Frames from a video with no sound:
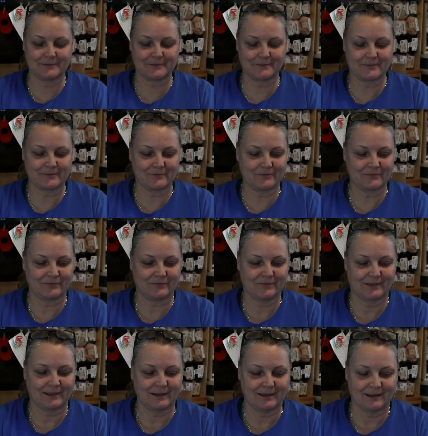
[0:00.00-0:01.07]

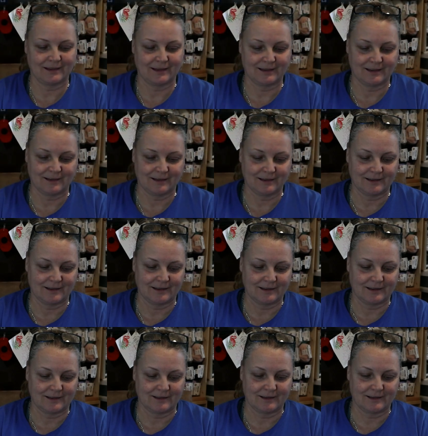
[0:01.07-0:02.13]

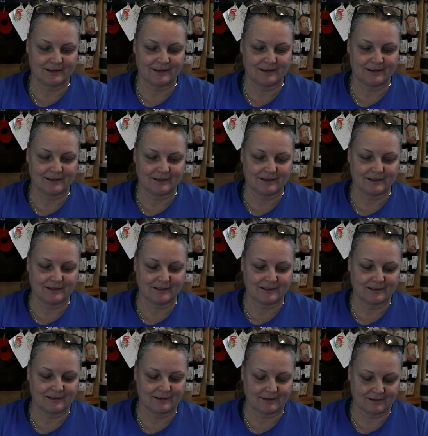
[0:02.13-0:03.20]
Nothing is said.